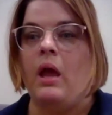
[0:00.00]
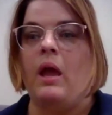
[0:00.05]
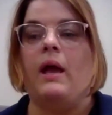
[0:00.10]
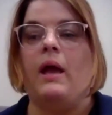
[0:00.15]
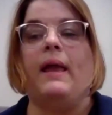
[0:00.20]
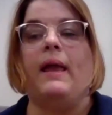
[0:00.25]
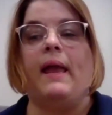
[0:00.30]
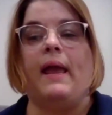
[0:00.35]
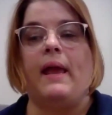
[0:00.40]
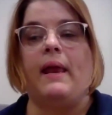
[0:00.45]

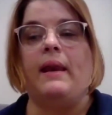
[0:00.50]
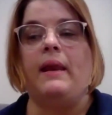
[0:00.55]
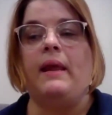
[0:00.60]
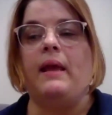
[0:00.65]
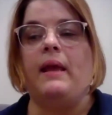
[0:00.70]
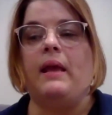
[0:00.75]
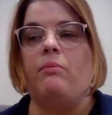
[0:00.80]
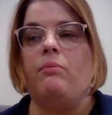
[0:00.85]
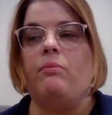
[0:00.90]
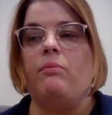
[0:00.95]
Again,
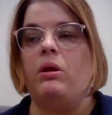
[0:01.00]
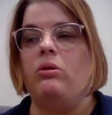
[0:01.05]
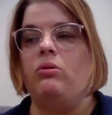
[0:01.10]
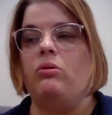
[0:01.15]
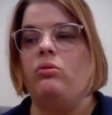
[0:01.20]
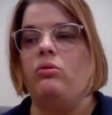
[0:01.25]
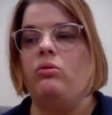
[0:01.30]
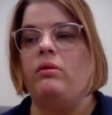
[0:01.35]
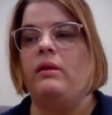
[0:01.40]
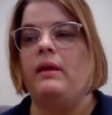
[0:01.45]
it can be
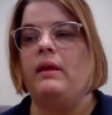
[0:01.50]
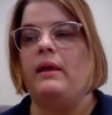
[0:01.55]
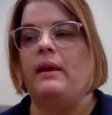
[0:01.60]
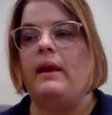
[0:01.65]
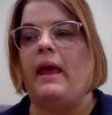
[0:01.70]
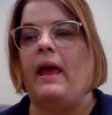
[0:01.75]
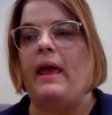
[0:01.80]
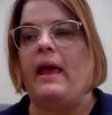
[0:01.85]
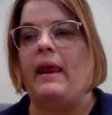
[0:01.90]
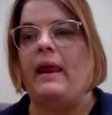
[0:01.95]
used
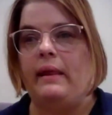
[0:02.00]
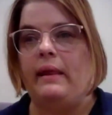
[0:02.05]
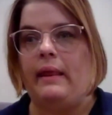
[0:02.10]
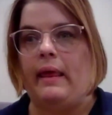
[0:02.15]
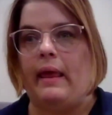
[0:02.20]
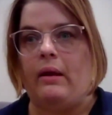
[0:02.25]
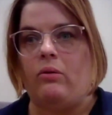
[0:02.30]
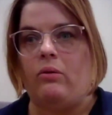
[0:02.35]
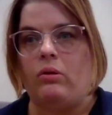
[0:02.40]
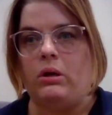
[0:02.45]
in any
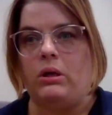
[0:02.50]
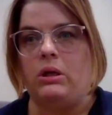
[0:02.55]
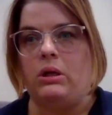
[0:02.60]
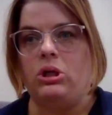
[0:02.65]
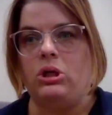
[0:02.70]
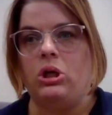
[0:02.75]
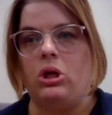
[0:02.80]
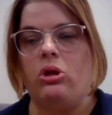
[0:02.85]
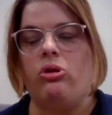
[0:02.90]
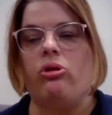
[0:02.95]

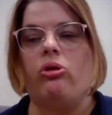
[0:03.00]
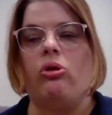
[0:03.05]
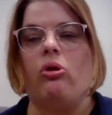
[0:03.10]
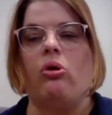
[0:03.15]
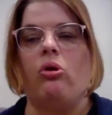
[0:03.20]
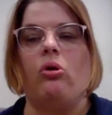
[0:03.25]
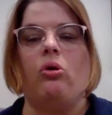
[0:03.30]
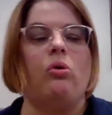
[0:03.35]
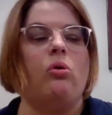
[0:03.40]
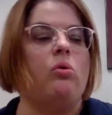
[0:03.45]
language.
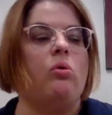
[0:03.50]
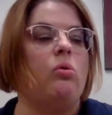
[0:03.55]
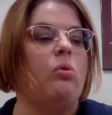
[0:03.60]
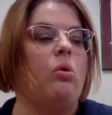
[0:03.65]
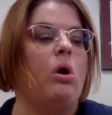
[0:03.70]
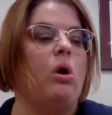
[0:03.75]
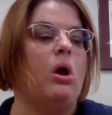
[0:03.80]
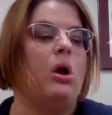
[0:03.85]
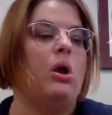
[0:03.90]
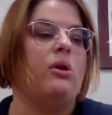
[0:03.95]

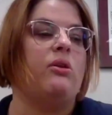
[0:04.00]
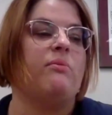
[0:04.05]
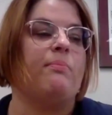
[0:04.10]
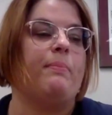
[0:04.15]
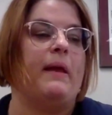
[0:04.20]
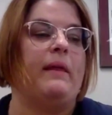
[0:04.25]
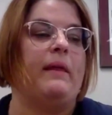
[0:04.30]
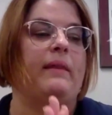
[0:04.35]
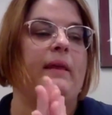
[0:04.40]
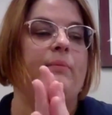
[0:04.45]
So
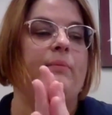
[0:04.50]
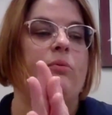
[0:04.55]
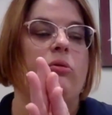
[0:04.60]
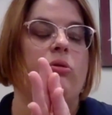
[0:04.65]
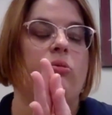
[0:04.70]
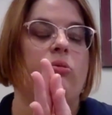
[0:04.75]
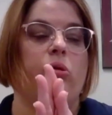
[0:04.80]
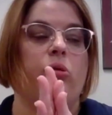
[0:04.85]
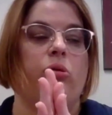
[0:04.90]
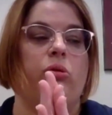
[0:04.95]
spine
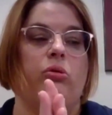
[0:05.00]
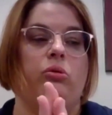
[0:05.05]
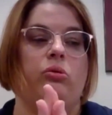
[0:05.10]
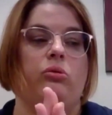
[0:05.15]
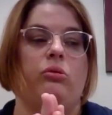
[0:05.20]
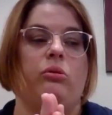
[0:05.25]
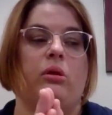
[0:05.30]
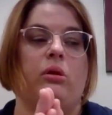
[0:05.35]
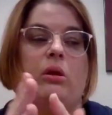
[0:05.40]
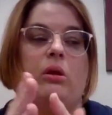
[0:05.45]
labels will
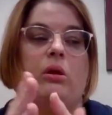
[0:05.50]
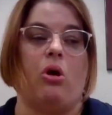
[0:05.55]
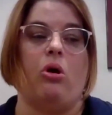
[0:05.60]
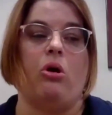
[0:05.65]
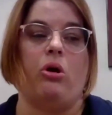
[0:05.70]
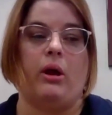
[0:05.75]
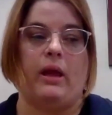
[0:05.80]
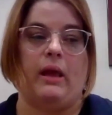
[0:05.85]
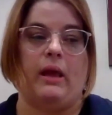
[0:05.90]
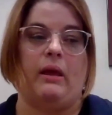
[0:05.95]
use, in
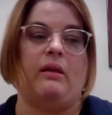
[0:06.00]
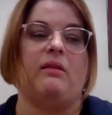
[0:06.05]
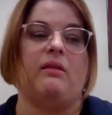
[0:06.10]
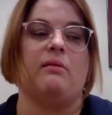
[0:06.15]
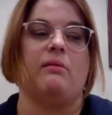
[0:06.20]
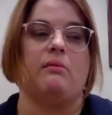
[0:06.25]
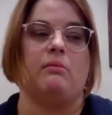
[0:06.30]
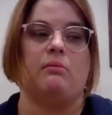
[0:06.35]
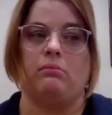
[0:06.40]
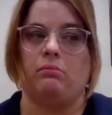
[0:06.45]
our
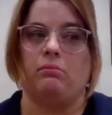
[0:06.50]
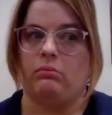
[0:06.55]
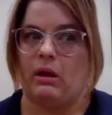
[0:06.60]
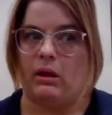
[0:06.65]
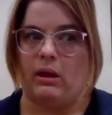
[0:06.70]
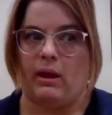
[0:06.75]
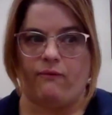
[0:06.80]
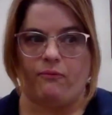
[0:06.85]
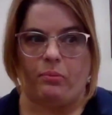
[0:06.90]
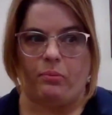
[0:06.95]
case,
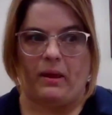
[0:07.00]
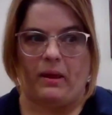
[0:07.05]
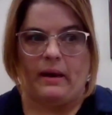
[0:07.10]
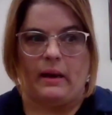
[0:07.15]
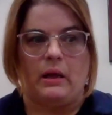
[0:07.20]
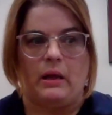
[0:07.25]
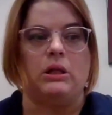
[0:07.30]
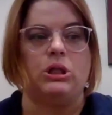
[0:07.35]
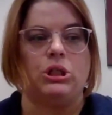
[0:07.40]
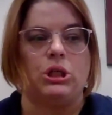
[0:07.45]
they have plain
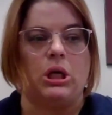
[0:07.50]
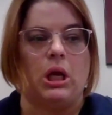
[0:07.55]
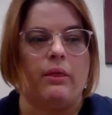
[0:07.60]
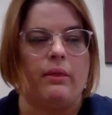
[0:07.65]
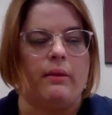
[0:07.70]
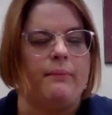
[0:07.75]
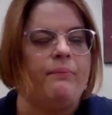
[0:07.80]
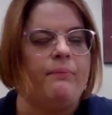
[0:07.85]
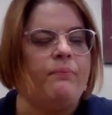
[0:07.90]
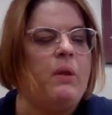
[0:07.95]
English on
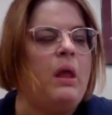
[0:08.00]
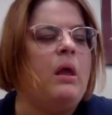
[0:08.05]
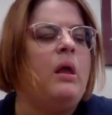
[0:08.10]
them.